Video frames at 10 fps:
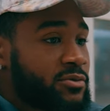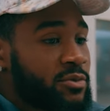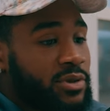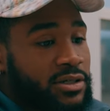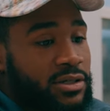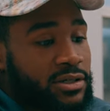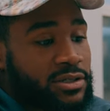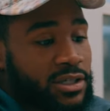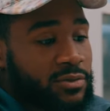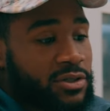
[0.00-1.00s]
We played a
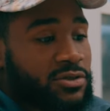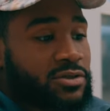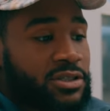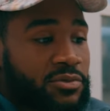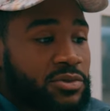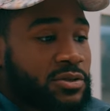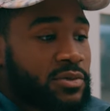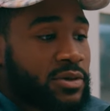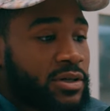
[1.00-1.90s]
champ, district championship at